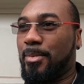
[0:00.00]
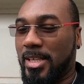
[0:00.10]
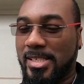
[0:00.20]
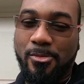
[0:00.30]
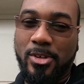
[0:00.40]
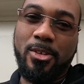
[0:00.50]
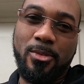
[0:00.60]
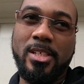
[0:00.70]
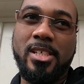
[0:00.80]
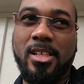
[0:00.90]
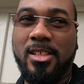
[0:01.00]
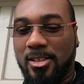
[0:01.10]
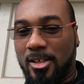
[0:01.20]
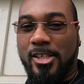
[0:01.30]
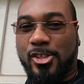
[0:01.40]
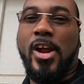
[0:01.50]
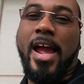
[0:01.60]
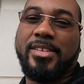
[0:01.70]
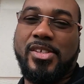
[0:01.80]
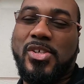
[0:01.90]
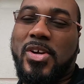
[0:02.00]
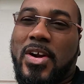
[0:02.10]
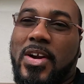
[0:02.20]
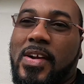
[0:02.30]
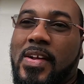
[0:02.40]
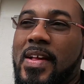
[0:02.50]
because I really want to learn to track this car,